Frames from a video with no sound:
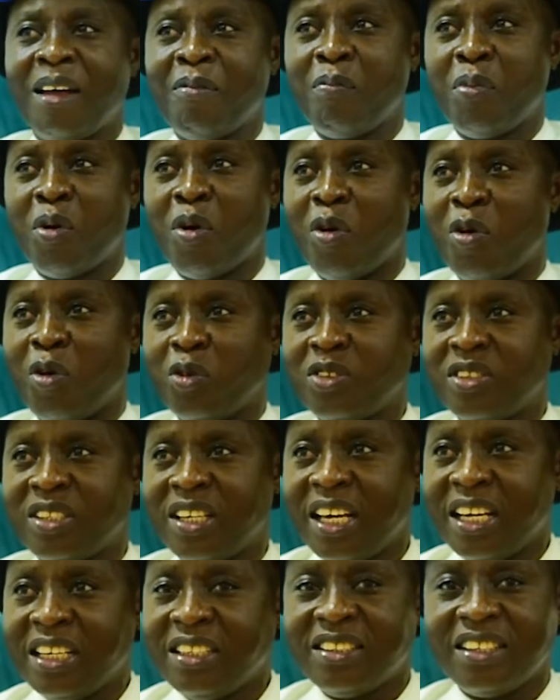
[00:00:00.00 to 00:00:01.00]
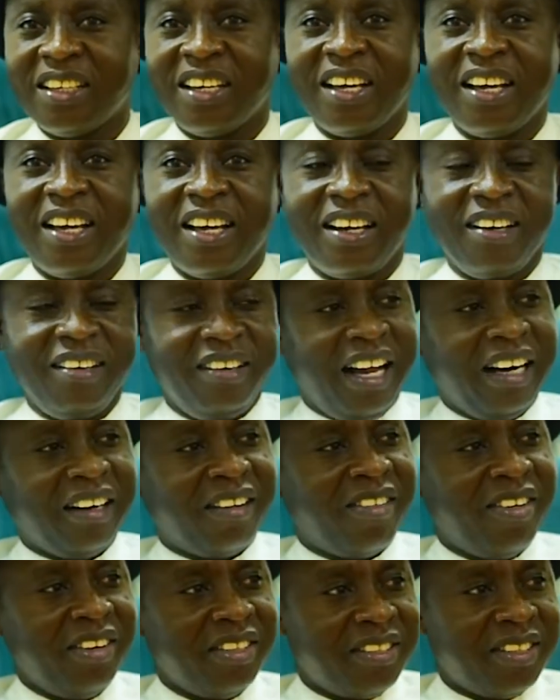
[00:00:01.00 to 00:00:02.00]
Borno State that
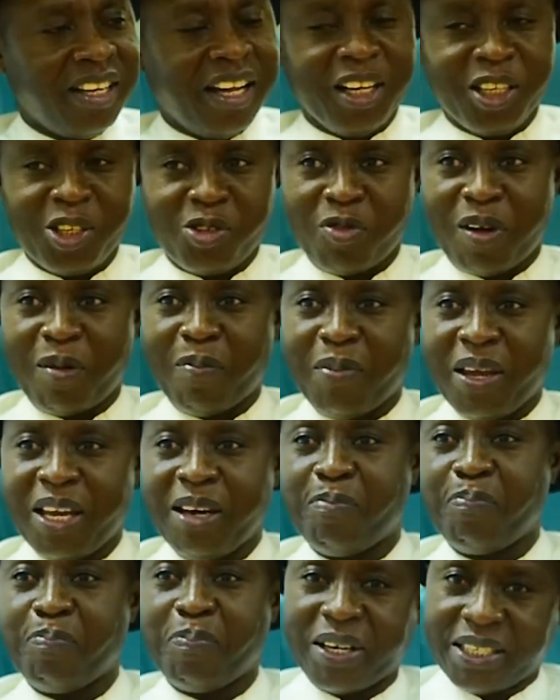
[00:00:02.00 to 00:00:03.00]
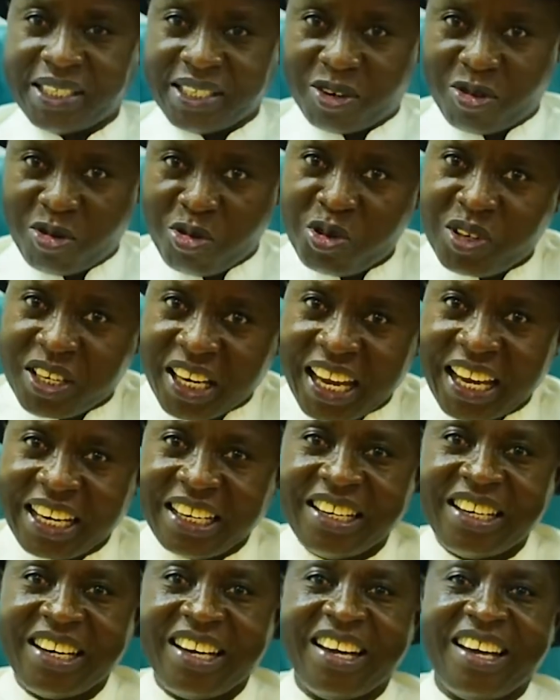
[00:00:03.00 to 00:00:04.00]
Christians were being
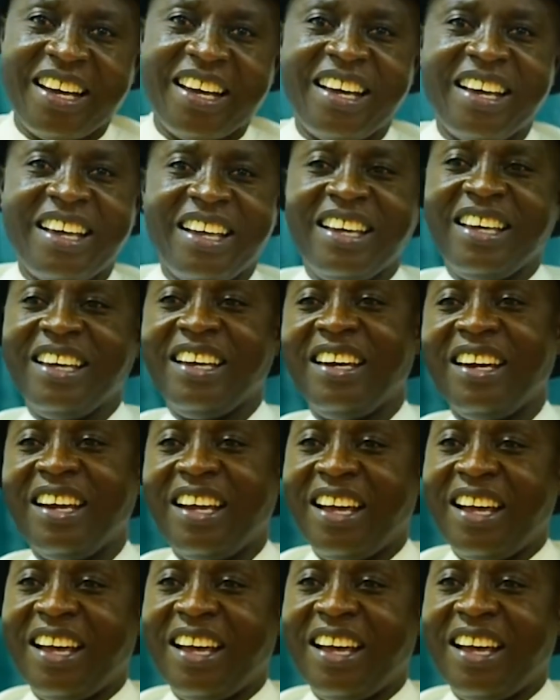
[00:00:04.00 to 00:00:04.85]
persecuted in